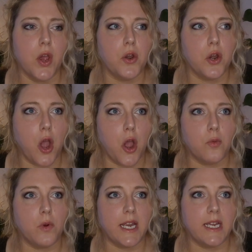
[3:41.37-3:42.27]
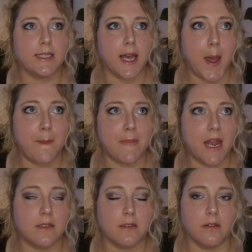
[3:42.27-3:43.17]
not only is that a
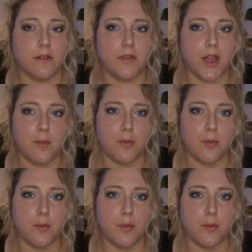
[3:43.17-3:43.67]
mental thing,